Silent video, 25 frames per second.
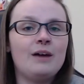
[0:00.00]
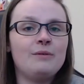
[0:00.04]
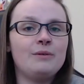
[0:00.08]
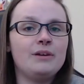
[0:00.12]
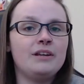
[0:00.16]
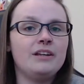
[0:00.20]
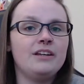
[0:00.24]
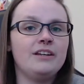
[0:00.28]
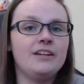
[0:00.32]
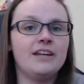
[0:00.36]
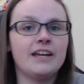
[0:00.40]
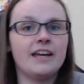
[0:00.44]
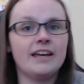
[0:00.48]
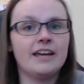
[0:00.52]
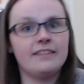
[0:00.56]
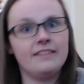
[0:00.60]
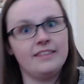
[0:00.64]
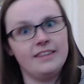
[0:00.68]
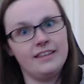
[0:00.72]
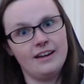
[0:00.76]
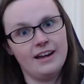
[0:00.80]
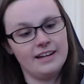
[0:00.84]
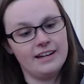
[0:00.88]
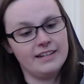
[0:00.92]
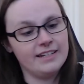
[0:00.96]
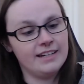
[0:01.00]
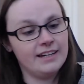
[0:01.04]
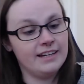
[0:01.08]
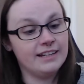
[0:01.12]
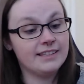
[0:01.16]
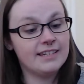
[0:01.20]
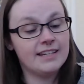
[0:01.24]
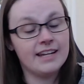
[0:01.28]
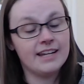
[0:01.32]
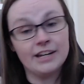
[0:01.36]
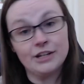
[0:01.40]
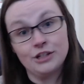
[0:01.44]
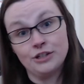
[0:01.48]
mean, you get the idea.
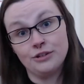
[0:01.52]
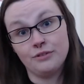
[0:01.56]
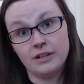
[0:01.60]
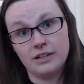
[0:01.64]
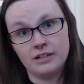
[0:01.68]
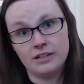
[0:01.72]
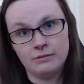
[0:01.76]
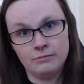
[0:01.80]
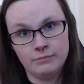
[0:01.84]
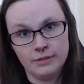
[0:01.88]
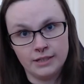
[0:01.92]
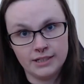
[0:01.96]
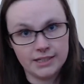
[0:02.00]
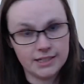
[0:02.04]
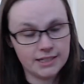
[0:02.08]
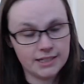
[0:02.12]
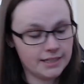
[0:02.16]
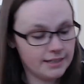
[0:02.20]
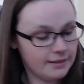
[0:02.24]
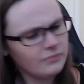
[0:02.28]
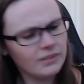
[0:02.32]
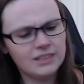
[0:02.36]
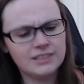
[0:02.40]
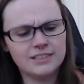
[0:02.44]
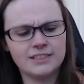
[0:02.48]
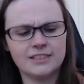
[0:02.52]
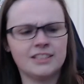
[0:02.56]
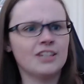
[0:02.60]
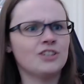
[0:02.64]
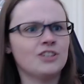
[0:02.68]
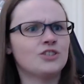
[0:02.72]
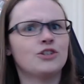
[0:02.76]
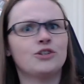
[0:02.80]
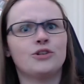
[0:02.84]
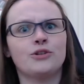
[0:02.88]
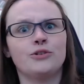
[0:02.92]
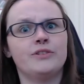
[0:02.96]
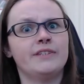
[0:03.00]
It's Nectarine and Mint.
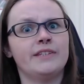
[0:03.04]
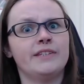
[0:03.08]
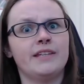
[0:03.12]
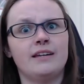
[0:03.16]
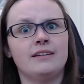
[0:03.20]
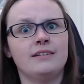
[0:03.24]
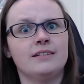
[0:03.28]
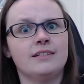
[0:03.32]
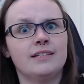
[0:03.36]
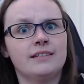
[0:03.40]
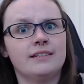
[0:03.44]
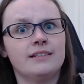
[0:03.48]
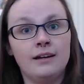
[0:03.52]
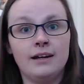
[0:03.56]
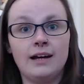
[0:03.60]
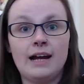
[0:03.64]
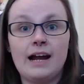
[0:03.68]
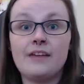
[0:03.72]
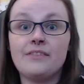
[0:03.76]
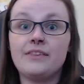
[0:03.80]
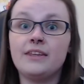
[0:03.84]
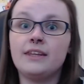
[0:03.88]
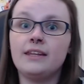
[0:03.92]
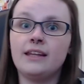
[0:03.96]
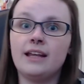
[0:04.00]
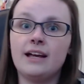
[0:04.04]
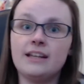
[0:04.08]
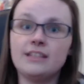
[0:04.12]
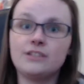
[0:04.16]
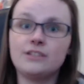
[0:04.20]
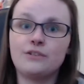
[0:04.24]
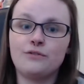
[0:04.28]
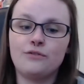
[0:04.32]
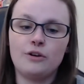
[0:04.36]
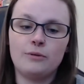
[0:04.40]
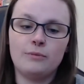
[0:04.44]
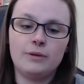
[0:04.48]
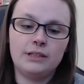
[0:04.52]
Such a good scent. And then last
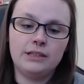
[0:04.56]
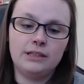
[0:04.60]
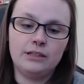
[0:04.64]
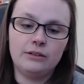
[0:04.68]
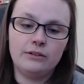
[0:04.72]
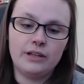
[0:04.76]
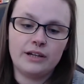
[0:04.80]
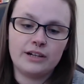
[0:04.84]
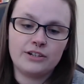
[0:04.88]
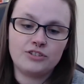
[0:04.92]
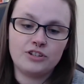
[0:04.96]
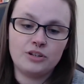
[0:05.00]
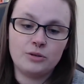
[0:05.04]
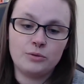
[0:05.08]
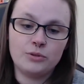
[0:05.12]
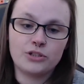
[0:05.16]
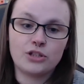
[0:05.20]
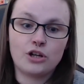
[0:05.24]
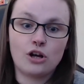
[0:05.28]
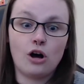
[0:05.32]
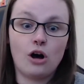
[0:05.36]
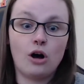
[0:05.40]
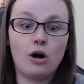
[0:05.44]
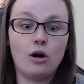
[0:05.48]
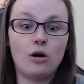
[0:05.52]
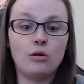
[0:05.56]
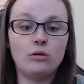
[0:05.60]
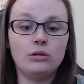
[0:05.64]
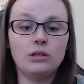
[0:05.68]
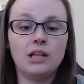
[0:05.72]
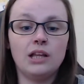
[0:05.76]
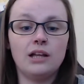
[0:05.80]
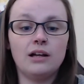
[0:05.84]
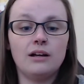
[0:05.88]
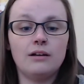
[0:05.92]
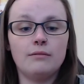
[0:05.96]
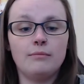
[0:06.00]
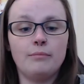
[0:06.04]
from A Little Luxury was
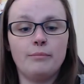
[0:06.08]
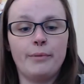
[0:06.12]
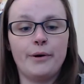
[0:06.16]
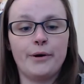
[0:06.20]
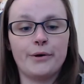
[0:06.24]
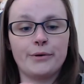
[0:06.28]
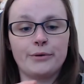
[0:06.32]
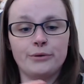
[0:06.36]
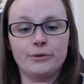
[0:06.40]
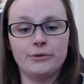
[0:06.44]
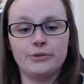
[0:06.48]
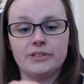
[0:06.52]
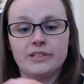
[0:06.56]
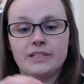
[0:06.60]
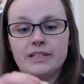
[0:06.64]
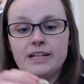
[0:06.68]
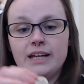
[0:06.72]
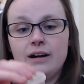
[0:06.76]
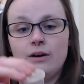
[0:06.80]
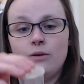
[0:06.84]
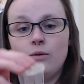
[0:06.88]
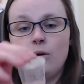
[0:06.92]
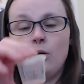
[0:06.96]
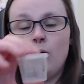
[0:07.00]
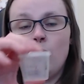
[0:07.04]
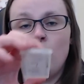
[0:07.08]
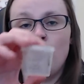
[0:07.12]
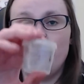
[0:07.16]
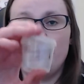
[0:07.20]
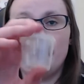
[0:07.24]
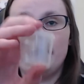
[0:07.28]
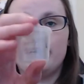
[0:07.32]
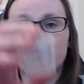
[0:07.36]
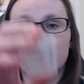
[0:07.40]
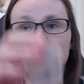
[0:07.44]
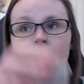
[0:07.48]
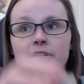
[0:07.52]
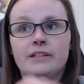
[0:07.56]
Cola Bottles. Now, oh my
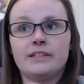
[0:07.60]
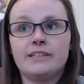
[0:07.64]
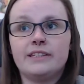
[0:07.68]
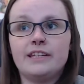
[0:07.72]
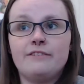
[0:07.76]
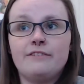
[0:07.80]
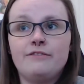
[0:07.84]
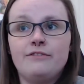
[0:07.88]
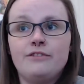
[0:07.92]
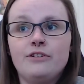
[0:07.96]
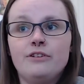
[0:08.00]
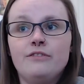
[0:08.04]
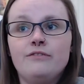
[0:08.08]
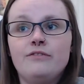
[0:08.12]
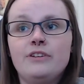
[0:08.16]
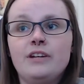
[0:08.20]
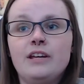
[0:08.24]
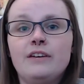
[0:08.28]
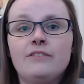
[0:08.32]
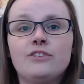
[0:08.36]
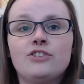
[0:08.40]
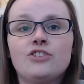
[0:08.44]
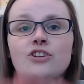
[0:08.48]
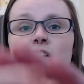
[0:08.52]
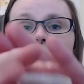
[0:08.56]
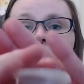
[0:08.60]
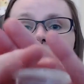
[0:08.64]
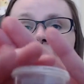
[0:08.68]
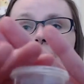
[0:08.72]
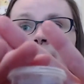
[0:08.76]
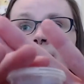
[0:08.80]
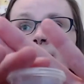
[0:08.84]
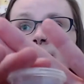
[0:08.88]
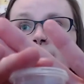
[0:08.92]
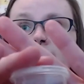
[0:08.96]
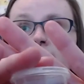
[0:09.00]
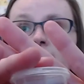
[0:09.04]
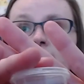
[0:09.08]
goodness, if you've never
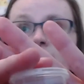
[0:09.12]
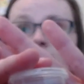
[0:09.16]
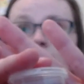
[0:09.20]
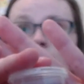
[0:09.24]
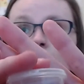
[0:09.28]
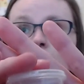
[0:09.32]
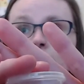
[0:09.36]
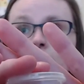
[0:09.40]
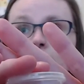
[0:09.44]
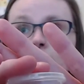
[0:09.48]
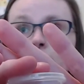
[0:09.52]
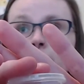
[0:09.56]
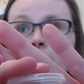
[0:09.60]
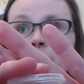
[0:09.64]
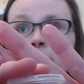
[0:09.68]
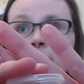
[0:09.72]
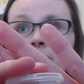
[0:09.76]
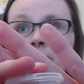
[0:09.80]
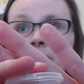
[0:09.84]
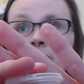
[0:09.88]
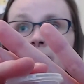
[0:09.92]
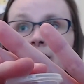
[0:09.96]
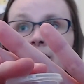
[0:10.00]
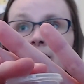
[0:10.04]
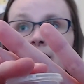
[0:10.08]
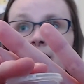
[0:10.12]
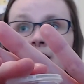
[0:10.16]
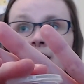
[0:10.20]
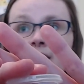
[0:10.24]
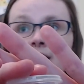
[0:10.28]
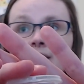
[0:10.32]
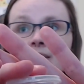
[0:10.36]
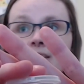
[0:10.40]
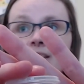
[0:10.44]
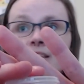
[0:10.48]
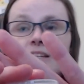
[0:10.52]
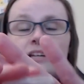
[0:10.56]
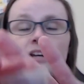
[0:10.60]
tried the Cola Bottles
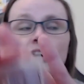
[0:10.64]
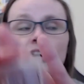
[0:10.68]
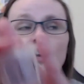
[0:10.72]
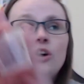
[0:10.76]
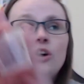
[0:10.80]
candy,